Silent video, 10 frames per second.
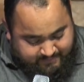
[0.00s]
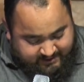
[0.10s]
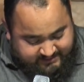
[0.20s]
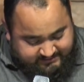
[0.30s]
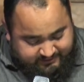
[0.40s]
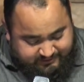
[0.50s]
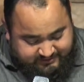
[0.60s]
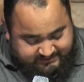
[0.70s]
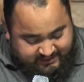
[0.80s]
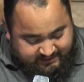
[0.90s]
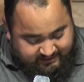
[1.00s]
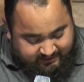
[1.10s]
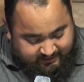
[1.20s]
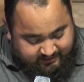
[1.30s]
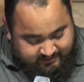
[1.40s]
and his
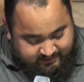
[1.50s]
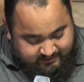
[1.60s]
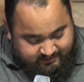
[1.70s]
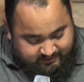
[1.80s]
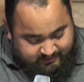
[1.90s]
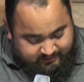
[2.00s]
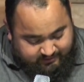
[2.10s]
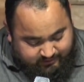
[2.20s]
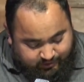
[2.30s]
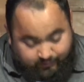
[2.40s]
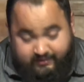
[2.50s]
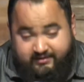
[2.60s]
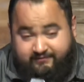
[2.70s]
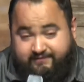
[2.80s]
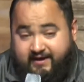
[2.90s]
understanding no one
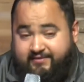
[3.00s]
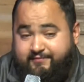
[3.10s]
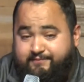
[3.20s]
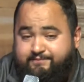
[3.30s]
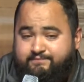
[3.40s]
can fathom.